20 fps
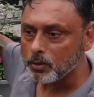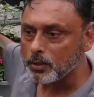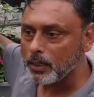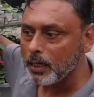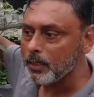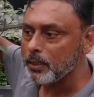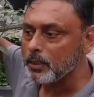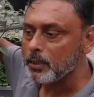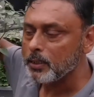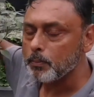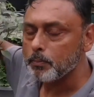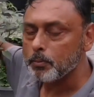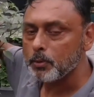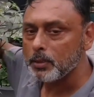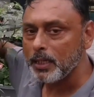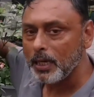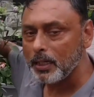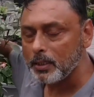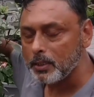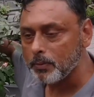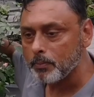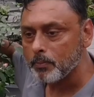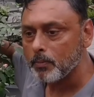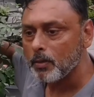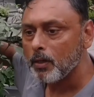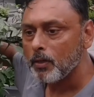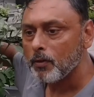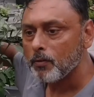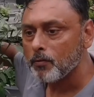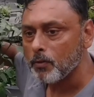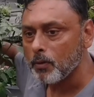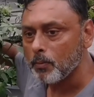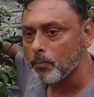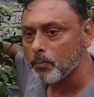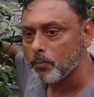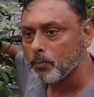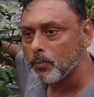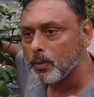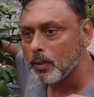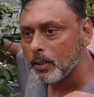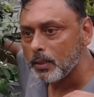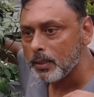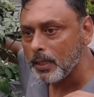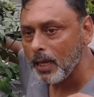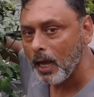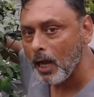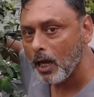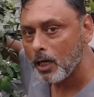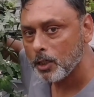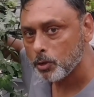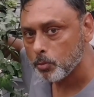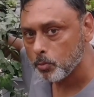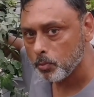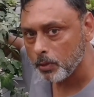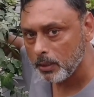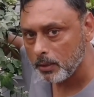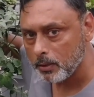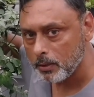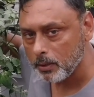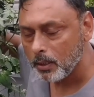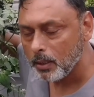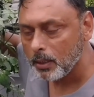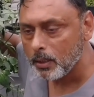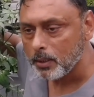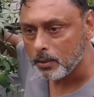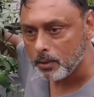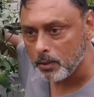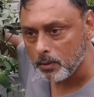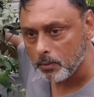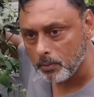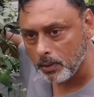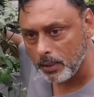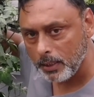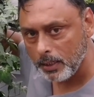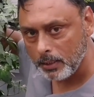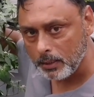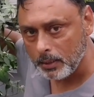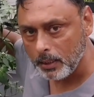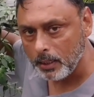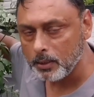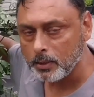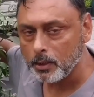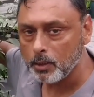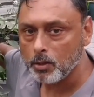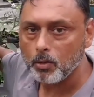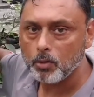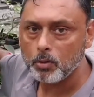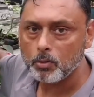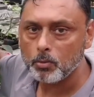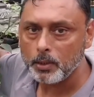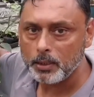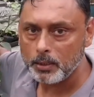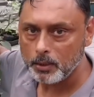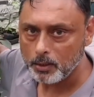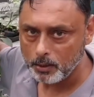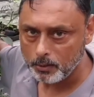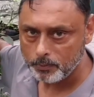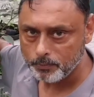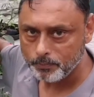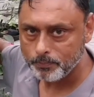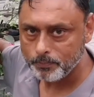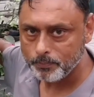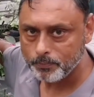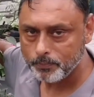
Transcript: so that we can protect them from the harsh wind, the rain and the cold weather.